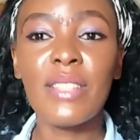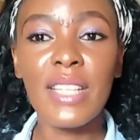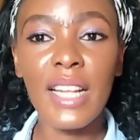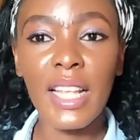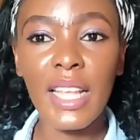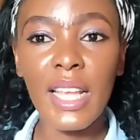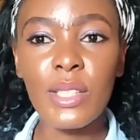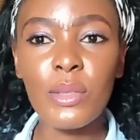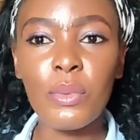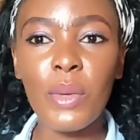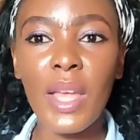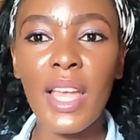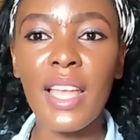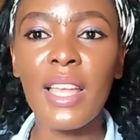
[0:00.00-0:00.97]
seen a case
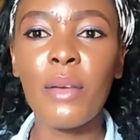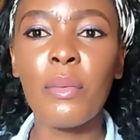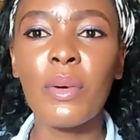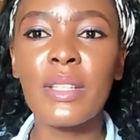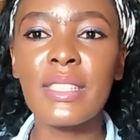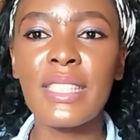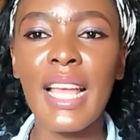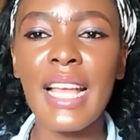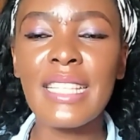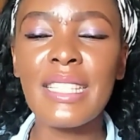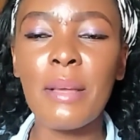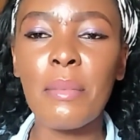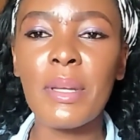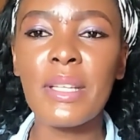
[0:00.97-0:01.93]
where it was the
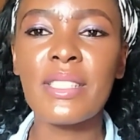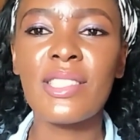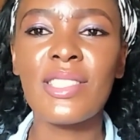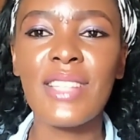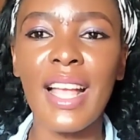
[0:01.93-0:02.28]
SMS